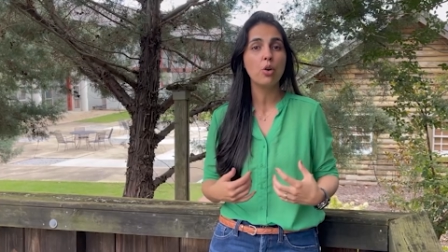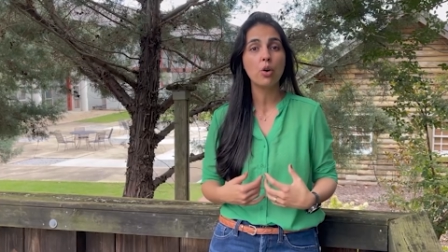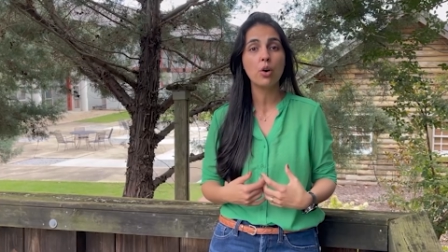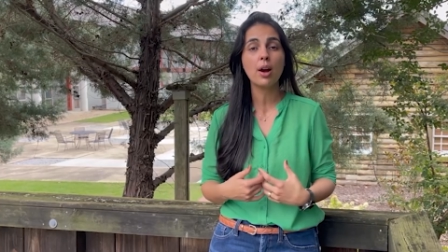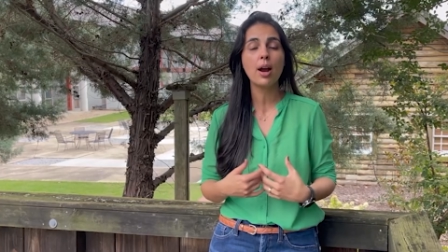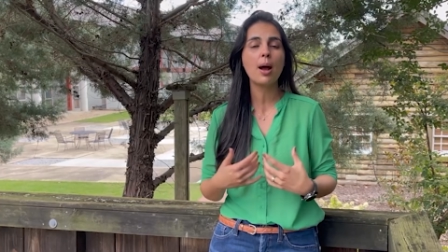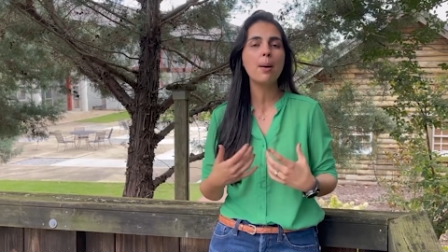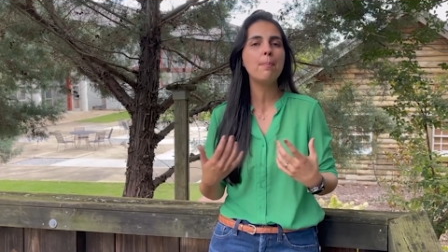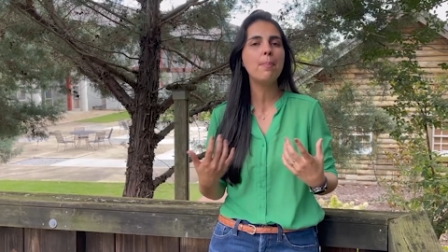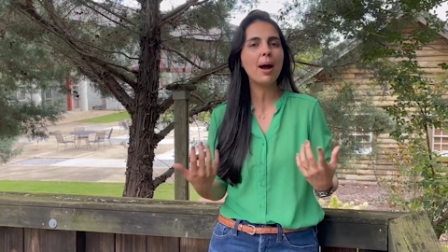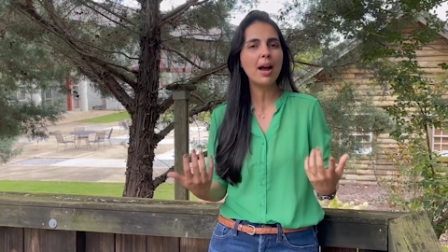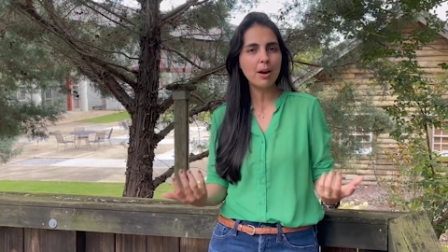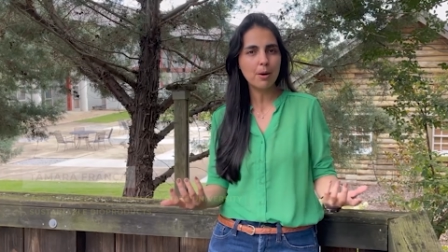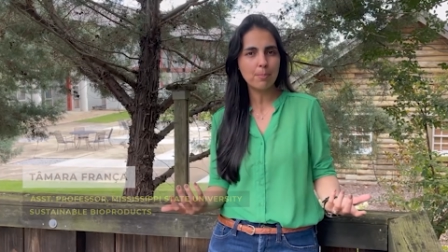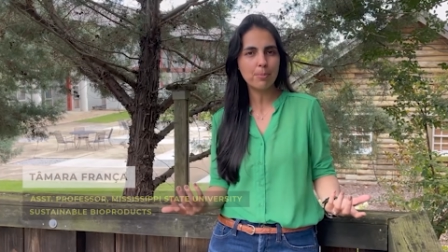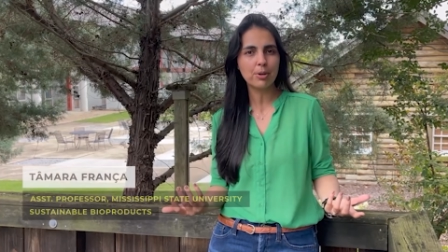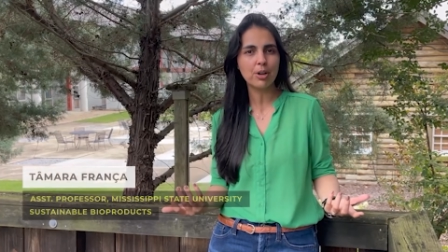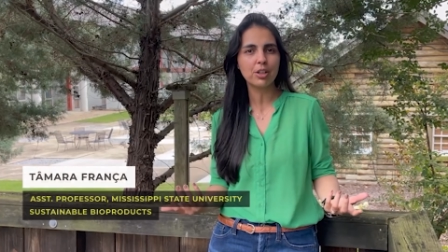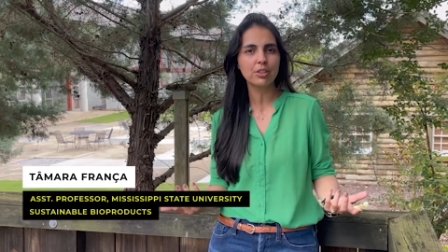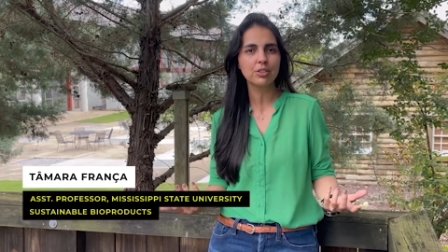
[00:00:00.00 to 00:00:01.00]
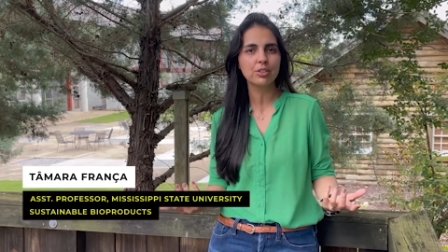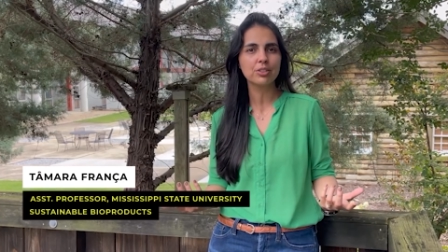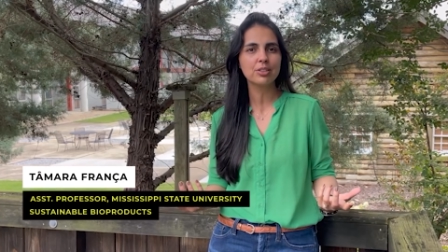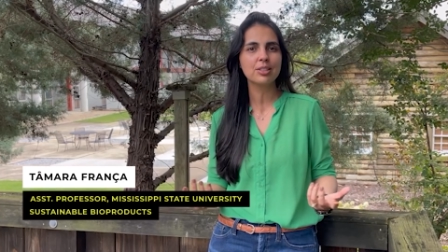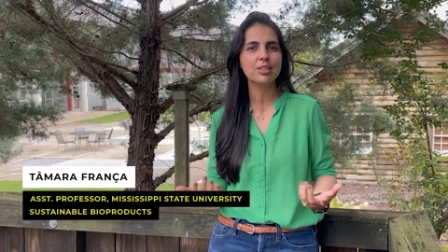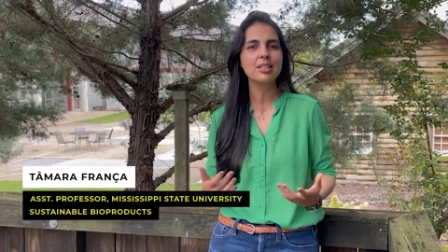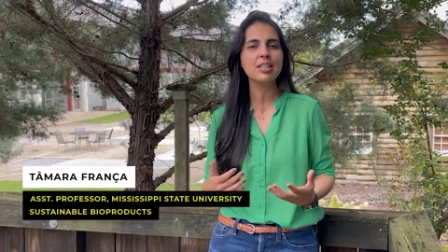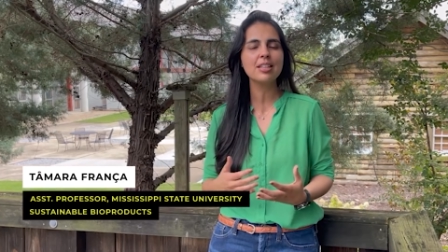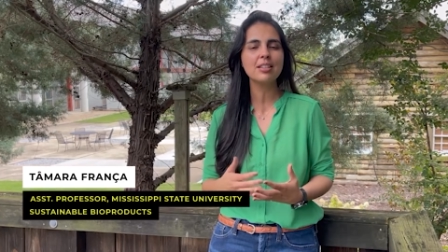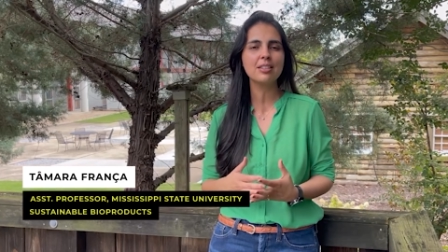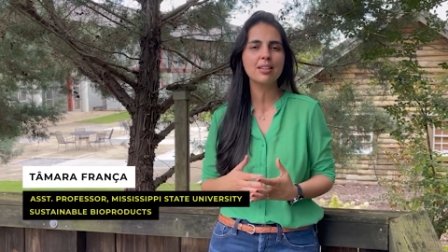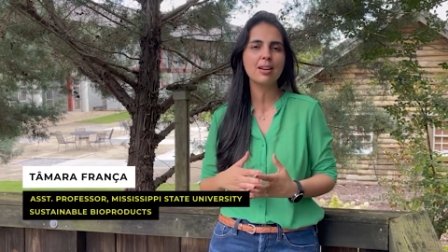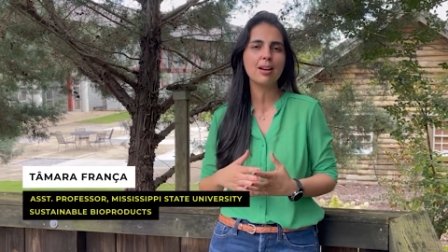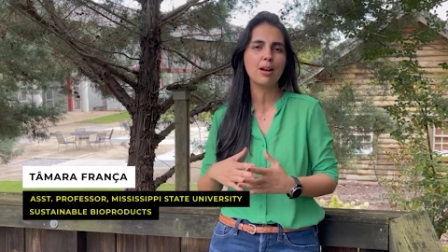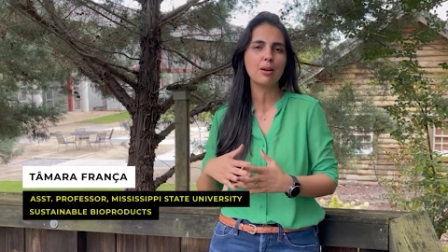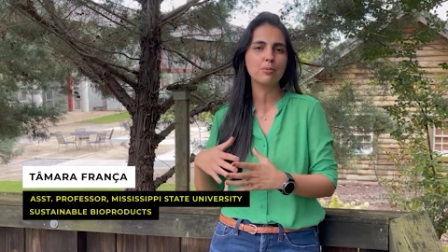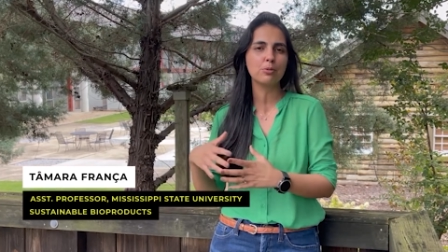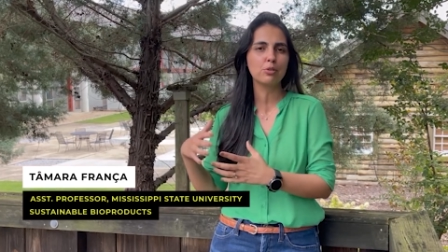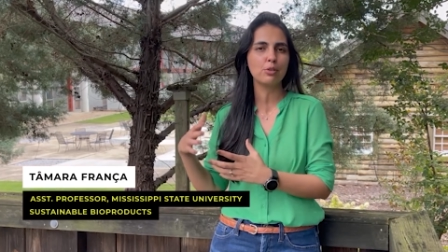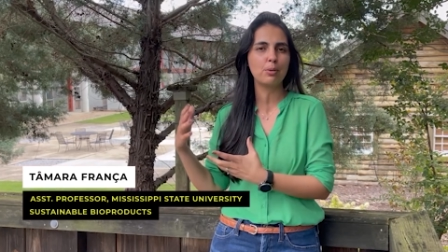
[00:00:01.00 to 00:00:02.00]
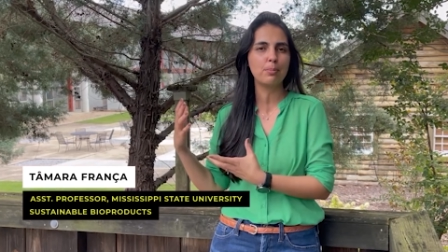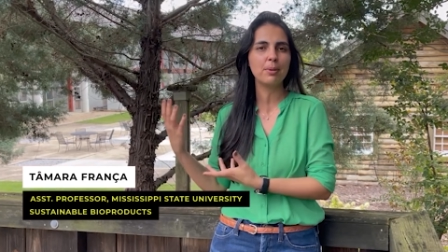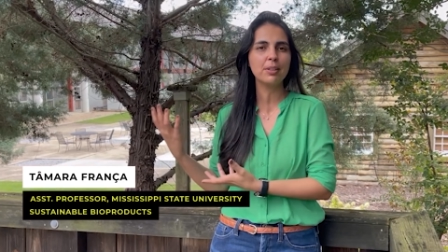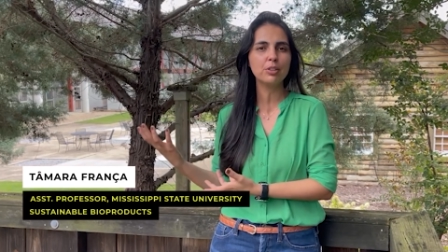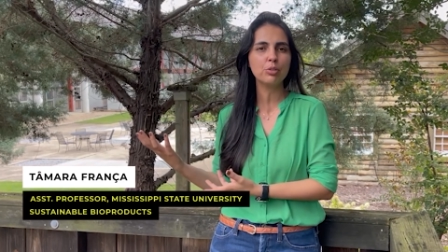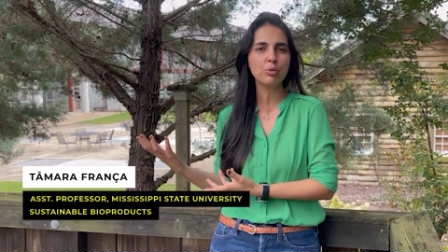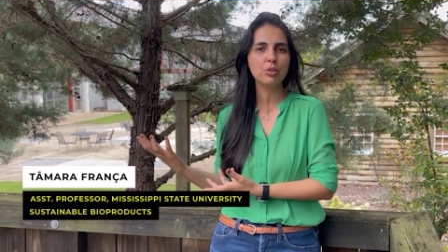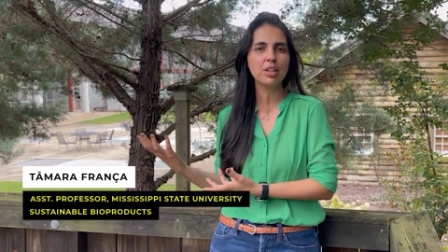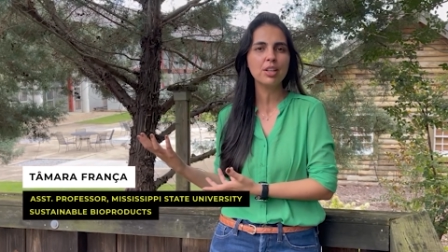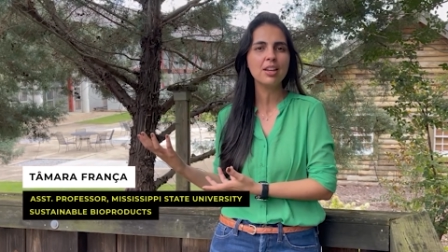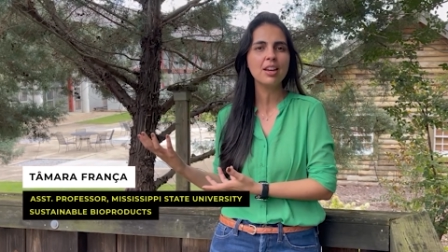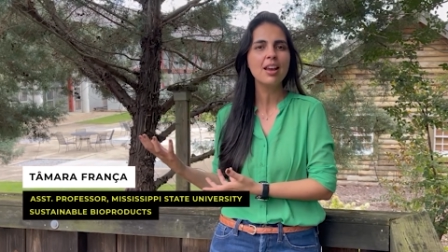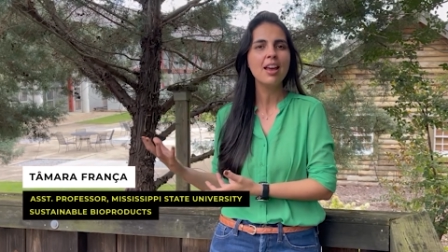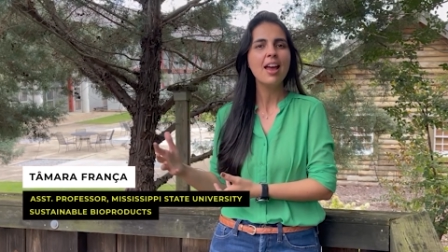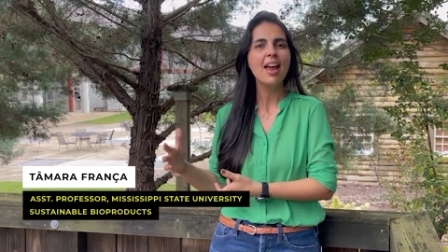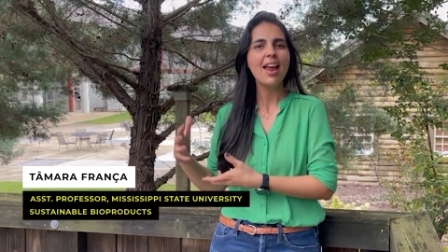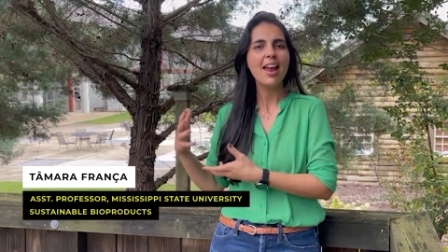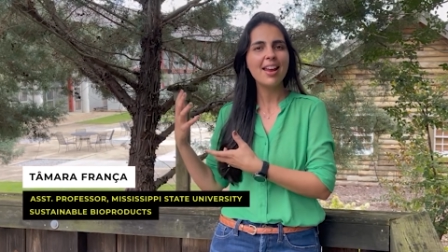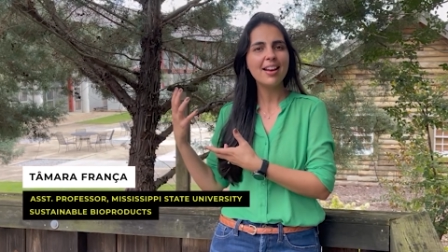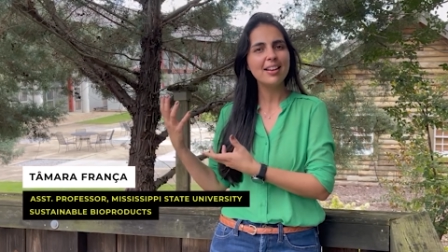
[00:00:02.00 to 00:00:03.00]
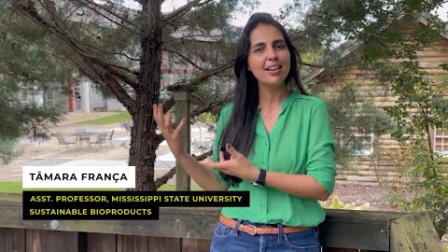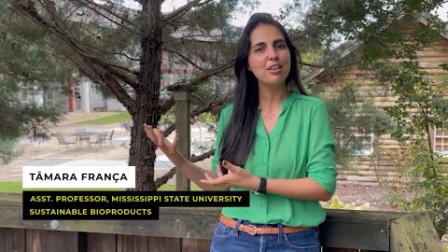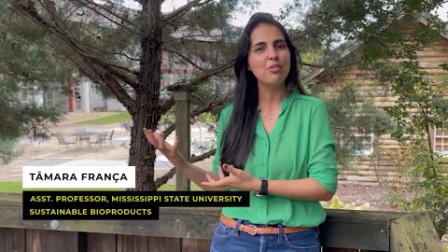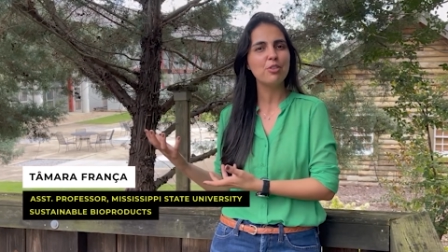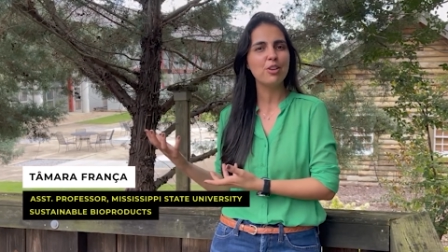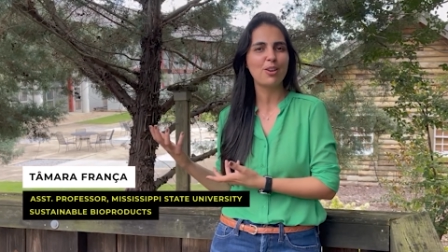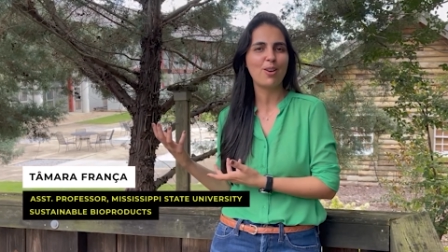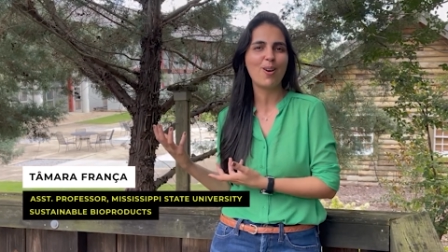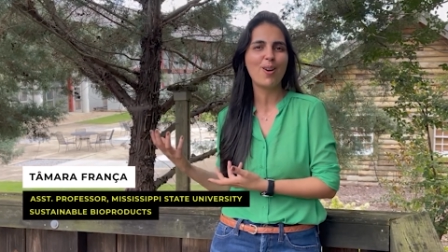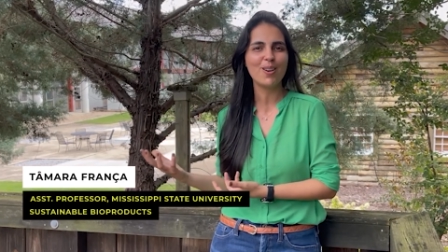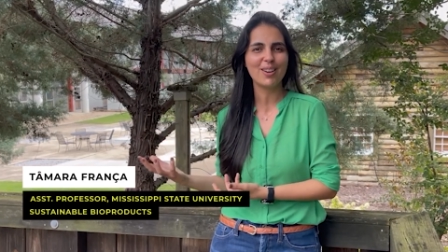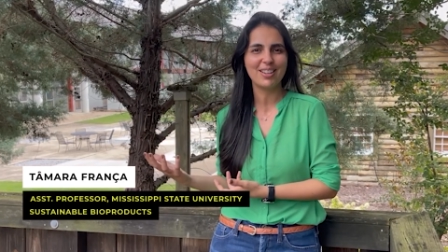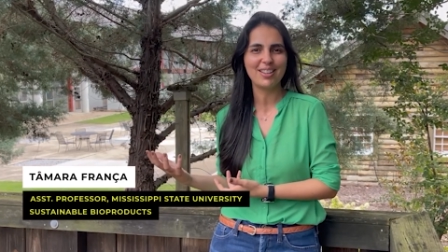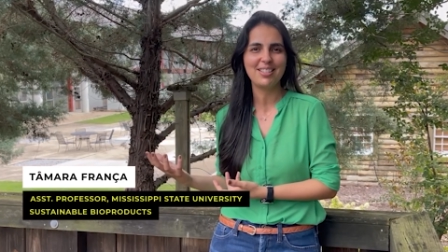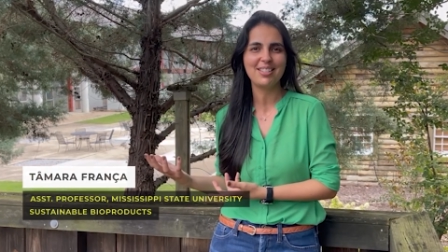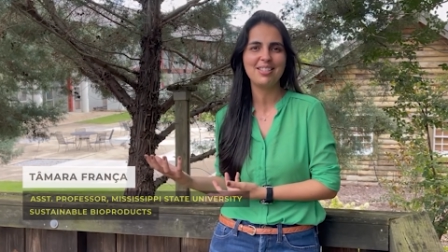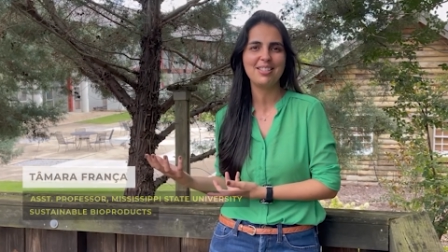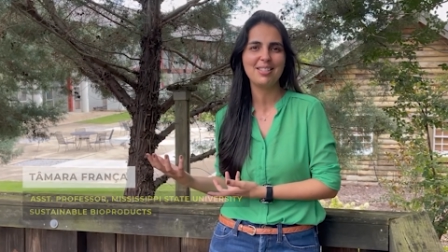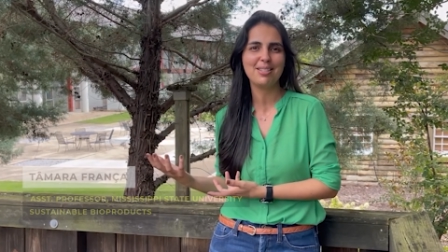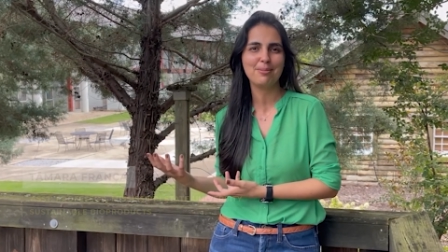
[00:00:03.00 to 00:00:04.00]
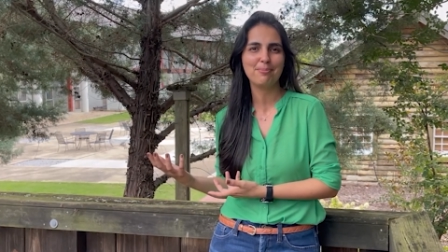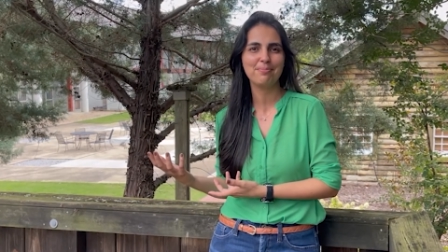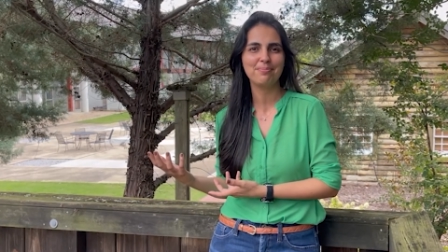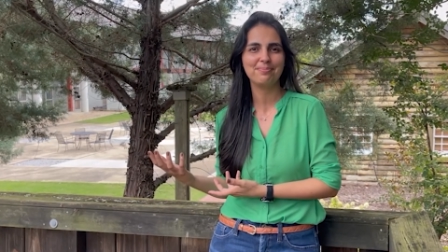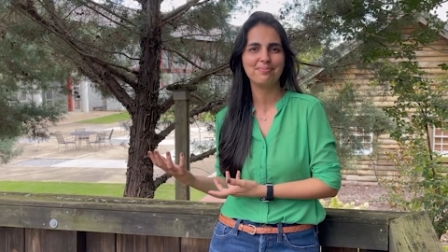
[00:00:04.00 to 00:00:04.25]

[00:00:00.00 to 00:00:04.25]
or a bioproduct since it comes from a tree, a living organism.